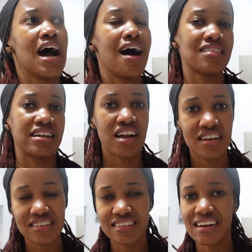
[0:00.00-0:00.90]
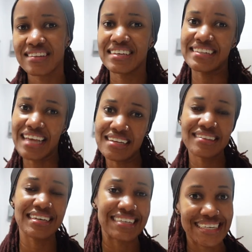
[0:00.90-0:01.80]
how the classes started,
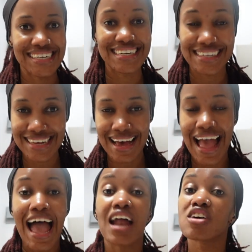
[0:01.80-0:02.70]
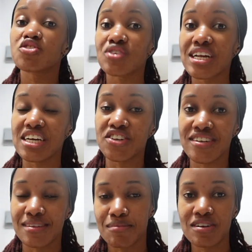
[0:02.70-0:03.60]
dancing, da da da da. And I was really
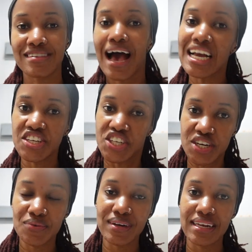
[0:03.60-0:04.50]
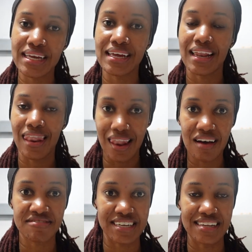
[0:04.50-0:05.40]
interested because I genuinely
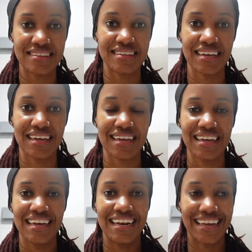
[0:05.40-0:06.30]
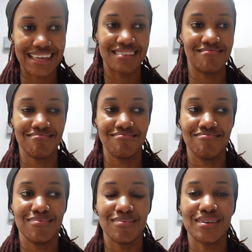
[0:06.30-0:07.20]
love dancing. Like,
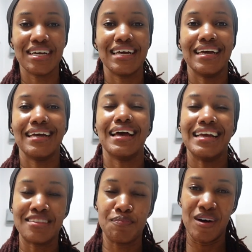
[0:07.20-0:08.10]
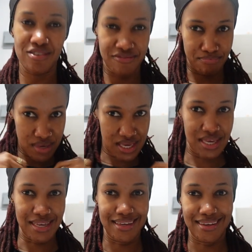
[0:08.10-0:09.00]
it's part of
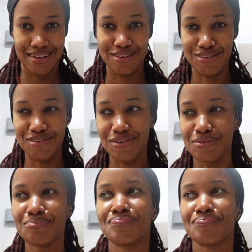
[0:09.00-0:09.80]
me, you know?